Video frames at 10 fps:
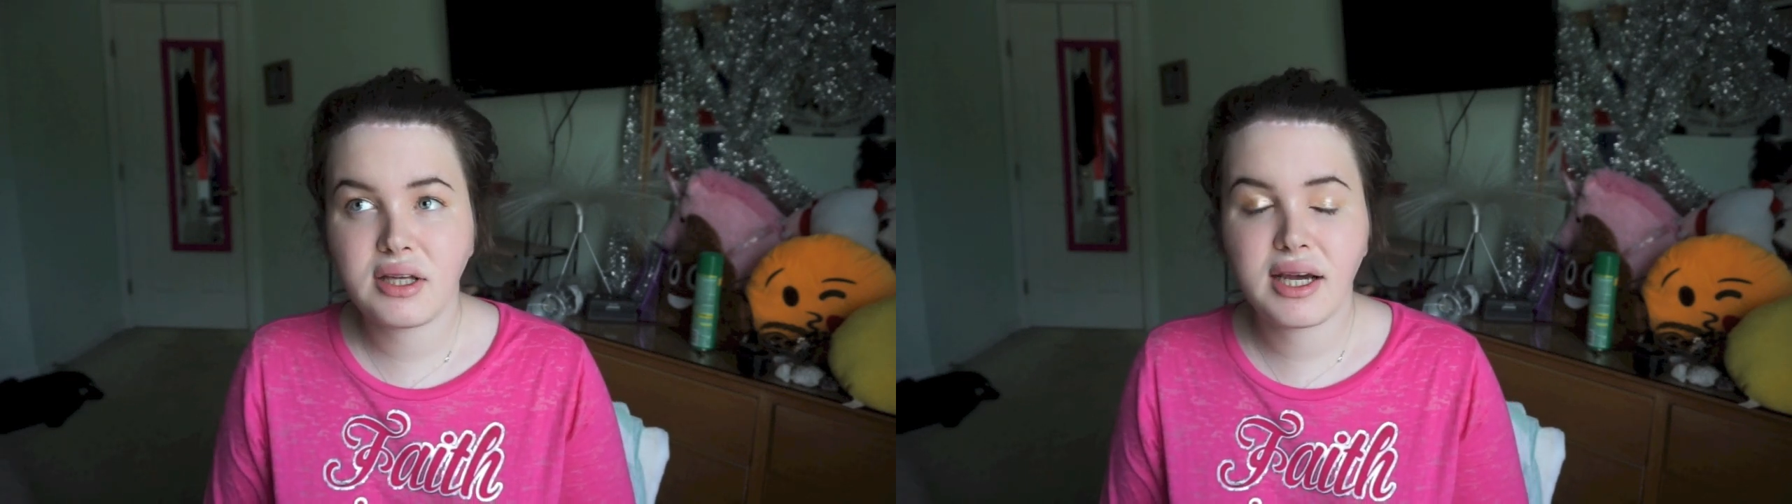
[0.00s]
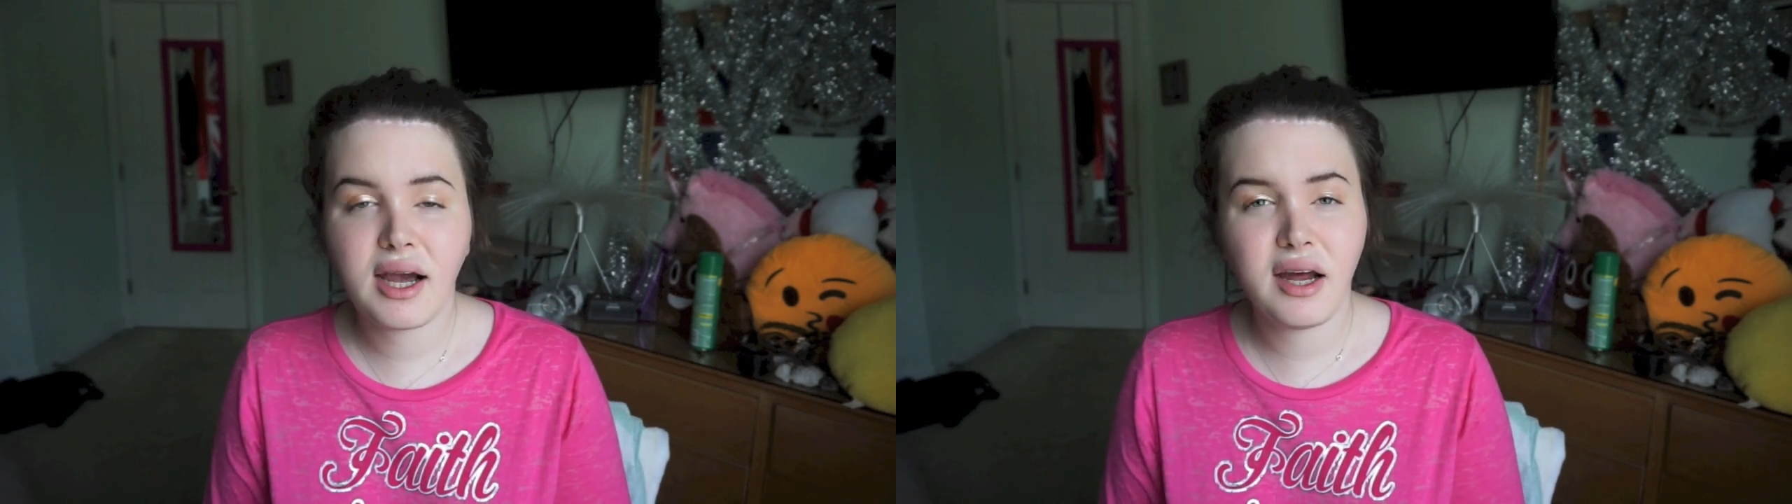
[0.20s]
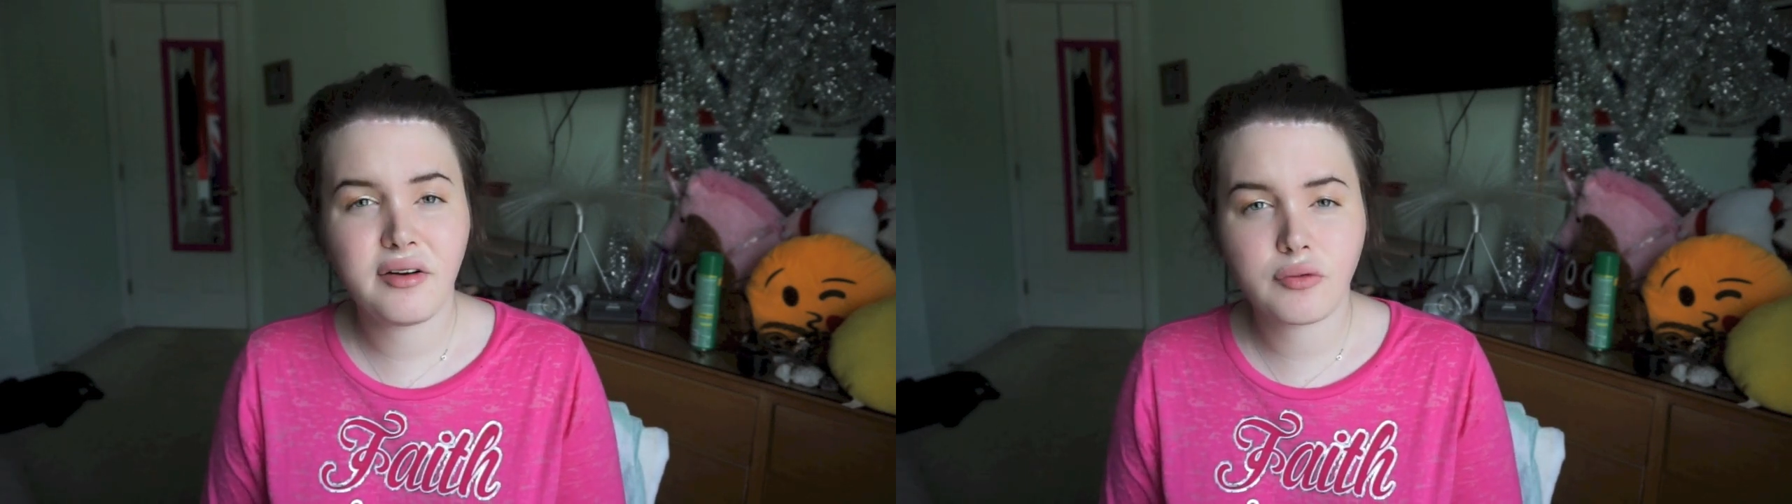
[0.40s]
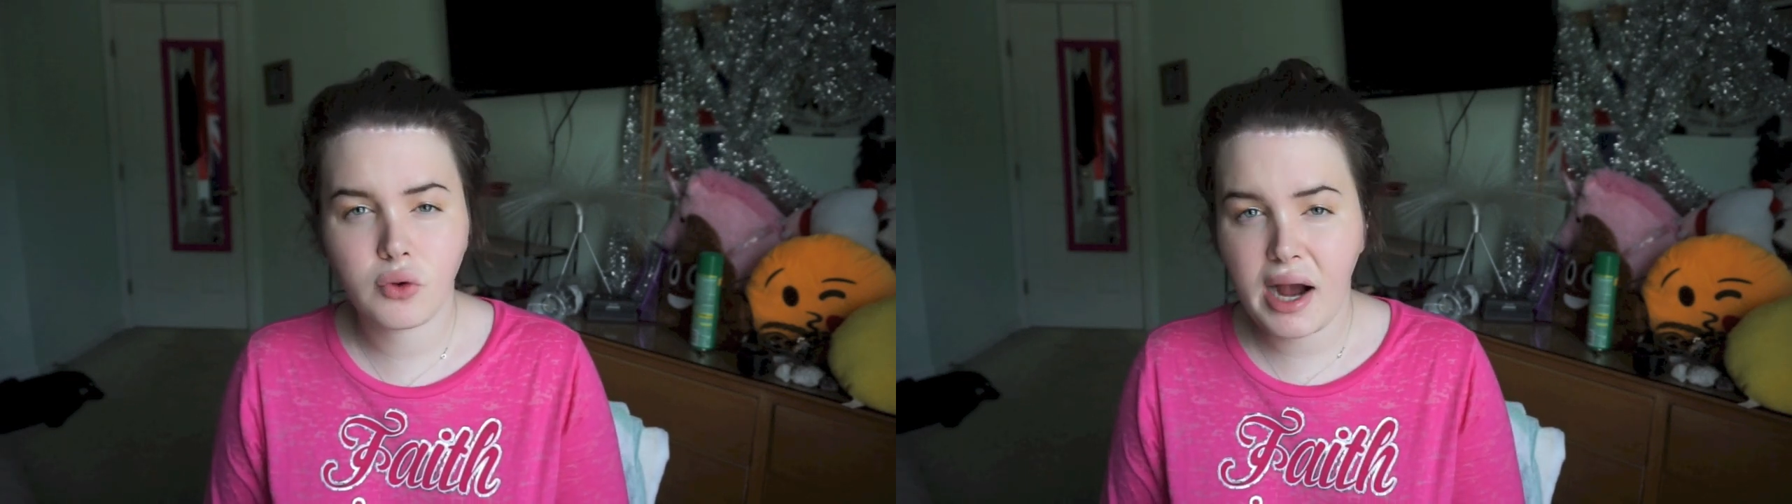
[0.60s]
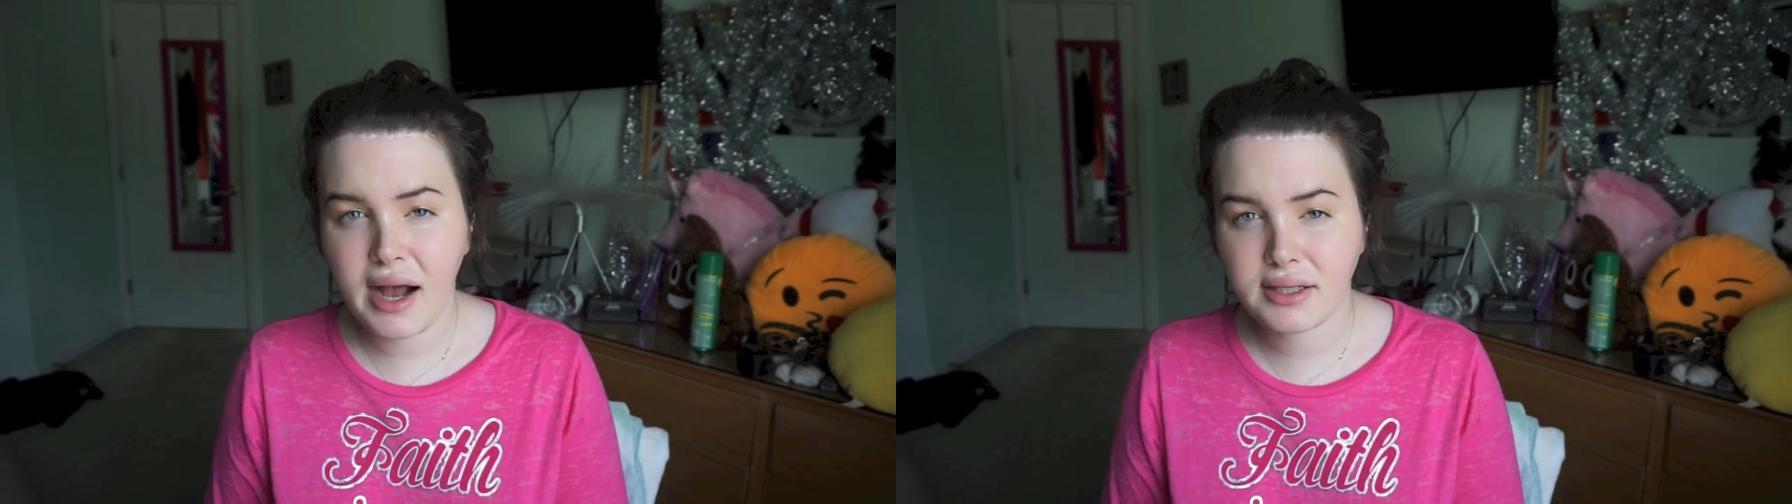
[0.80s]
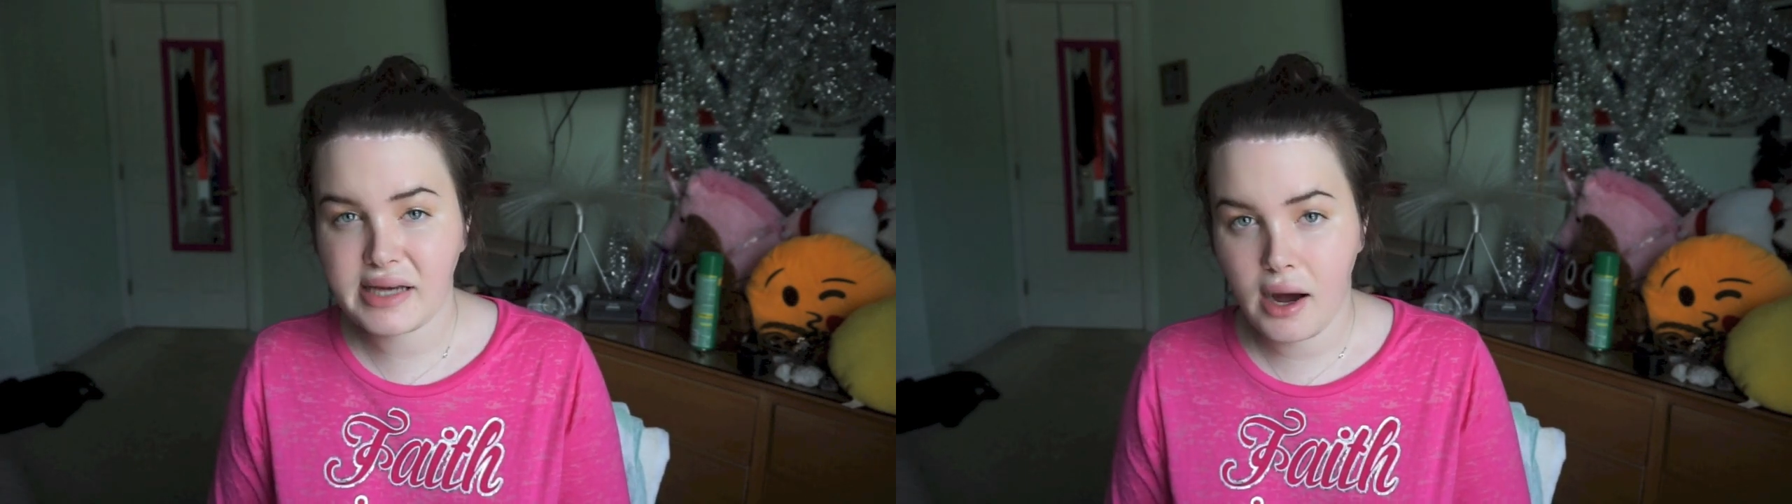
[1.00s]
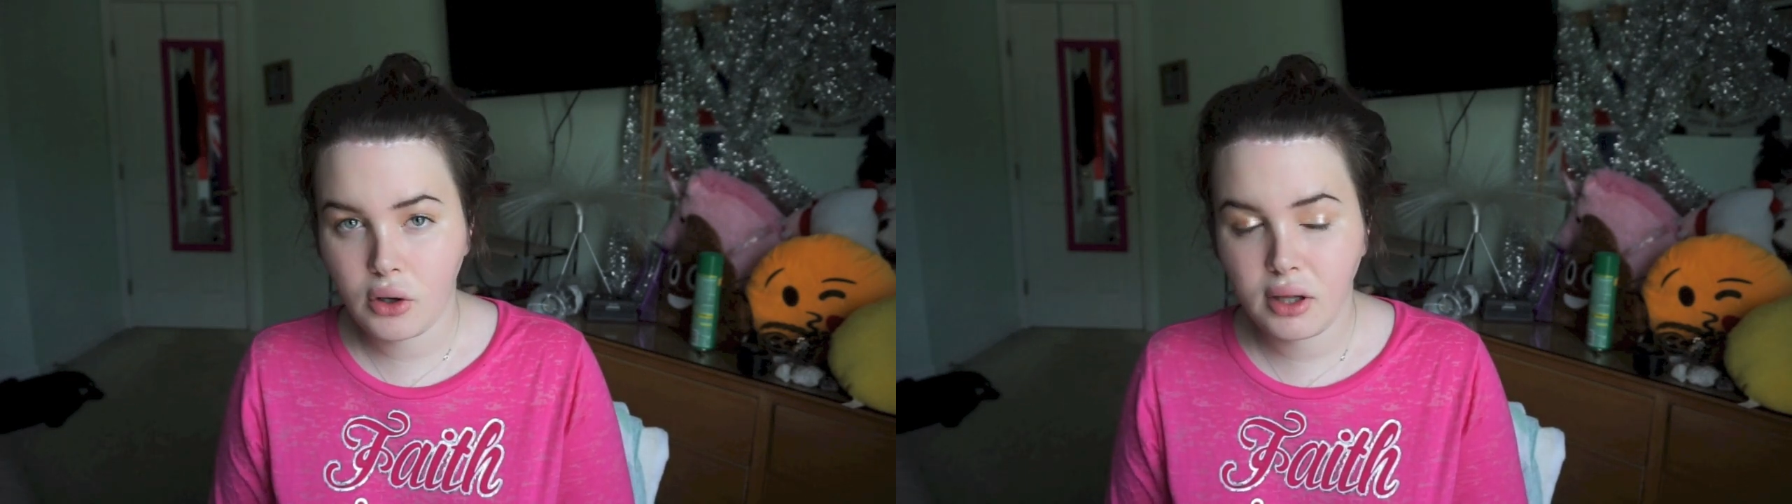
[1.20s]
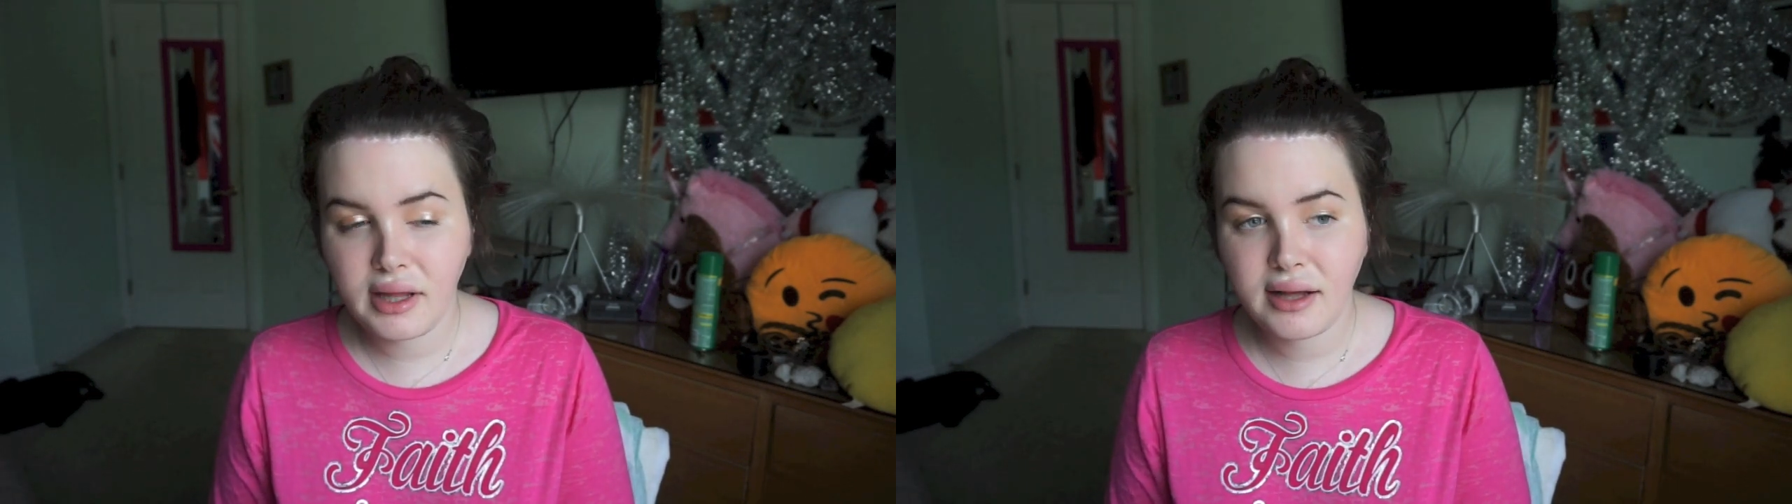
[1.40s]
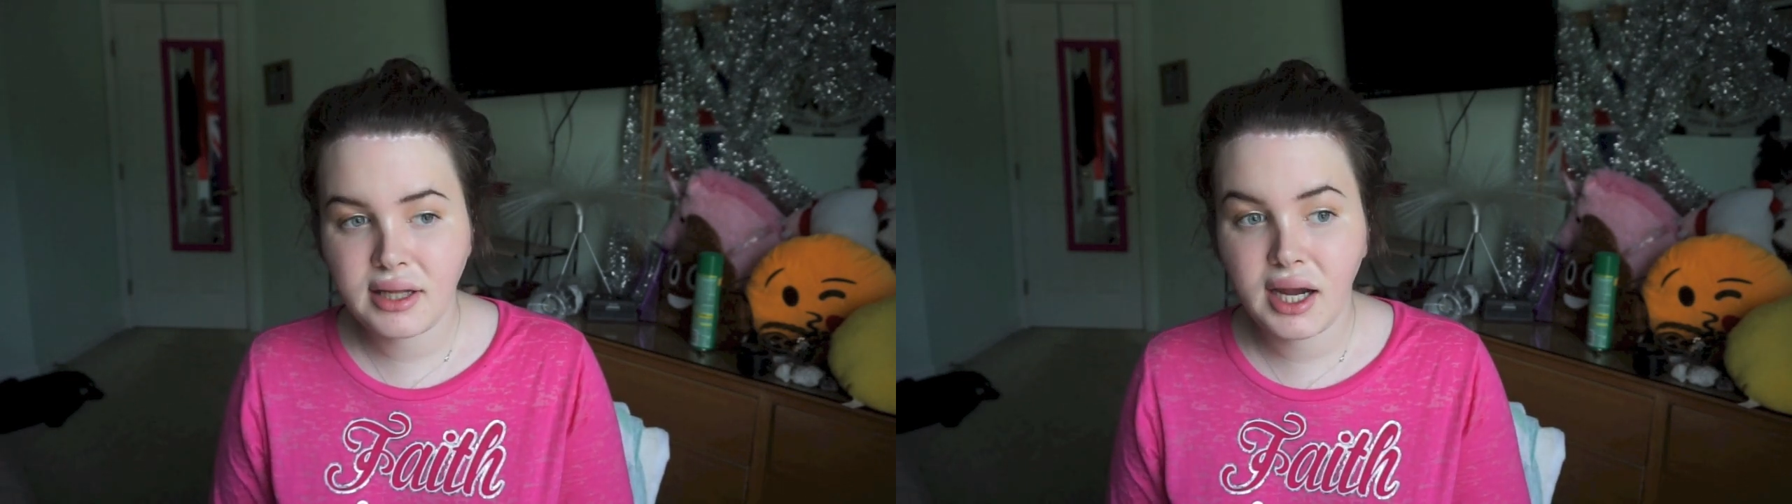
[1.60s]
to like kind of crack down on that.